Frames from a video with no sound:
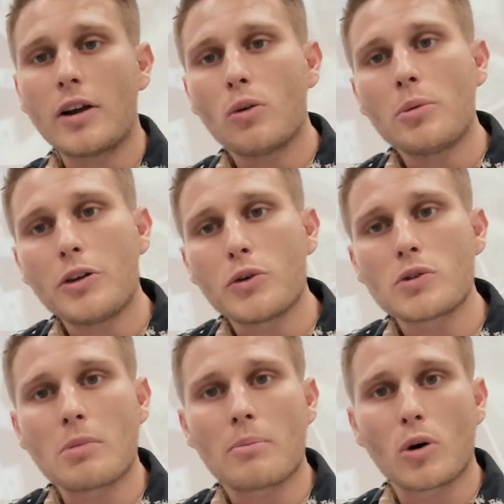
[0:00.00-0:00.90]
I normally
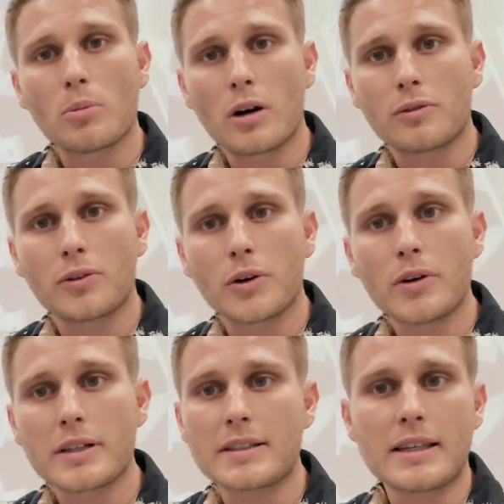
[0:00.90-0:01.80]
use my mobile
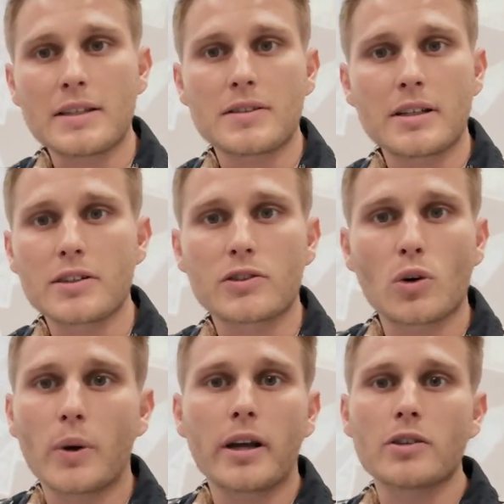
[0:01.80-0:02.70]
phone. It's easier, it's
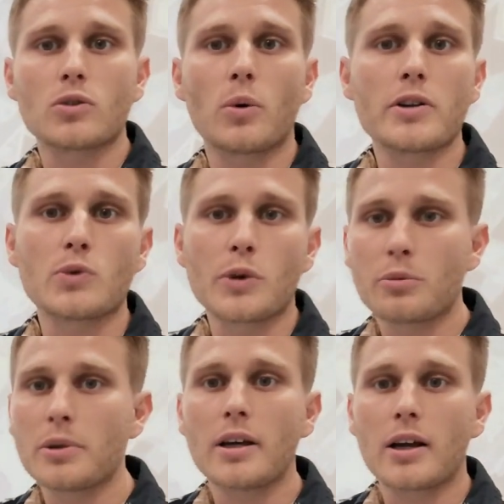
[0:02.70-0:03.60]
quick, it's always
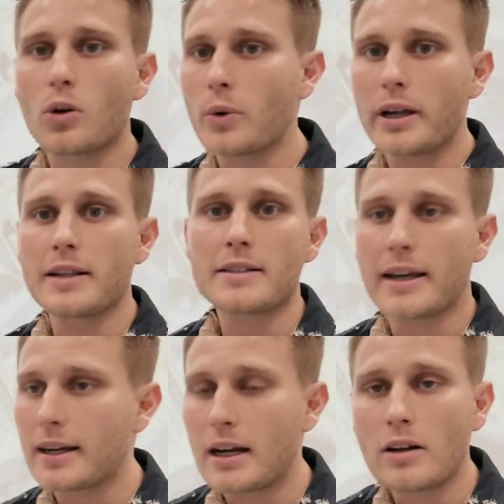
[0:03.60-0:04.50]
with me. I quickly
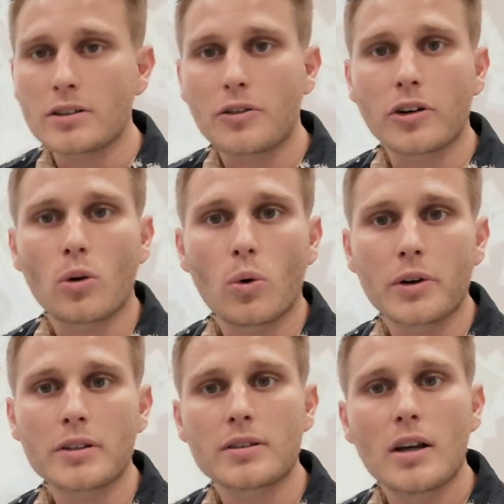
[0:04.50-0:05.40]
take it out, I
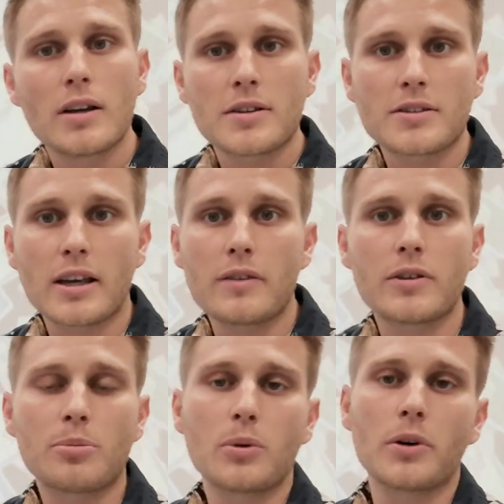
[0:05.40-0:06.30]
record it, save
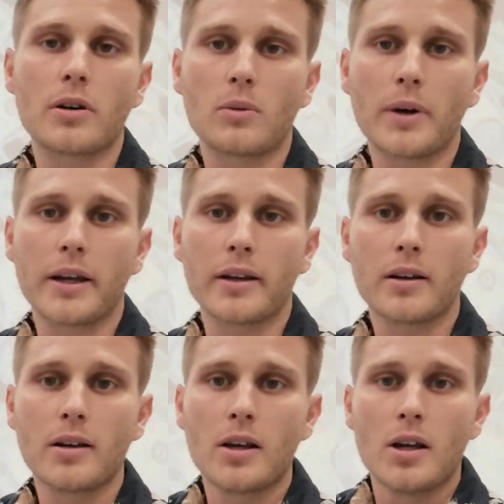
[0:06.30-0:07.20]
it, put it away.